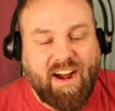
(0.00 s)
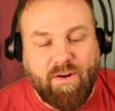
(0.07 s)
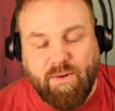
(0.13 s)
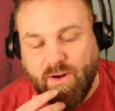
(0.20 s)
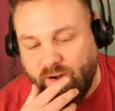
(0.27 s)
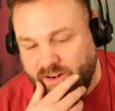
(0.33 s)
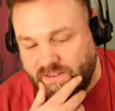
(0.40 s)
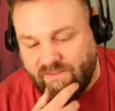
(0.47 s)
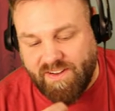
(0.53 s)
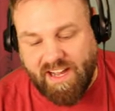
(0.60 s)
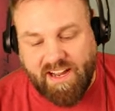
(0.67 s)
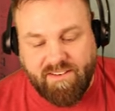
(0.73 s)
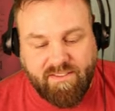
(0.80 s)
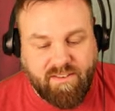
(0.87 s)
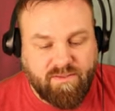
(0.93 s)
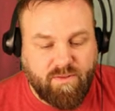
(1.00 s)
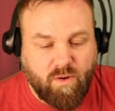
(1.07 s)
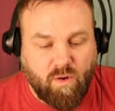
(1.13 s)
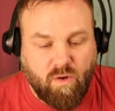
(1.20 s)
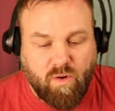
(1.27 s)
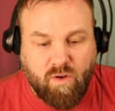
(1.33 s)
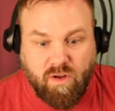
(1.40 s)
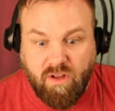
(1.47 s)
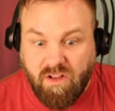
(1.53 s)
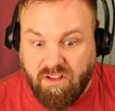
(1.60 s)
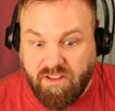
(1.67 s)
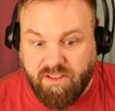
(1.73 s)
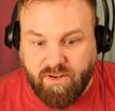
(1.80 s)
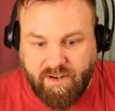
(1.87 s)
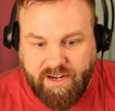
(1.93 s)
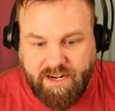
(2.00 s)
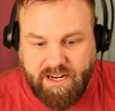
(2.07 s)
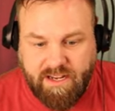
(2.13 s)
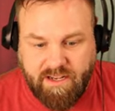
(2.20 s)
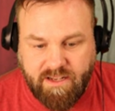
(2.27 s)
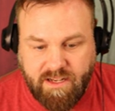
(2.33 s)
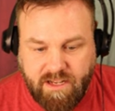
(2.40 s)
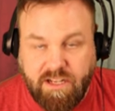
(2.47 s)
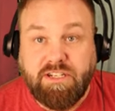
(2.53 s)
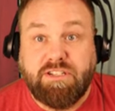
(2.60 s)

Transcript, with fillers: right, we're going in 5, 4, 3,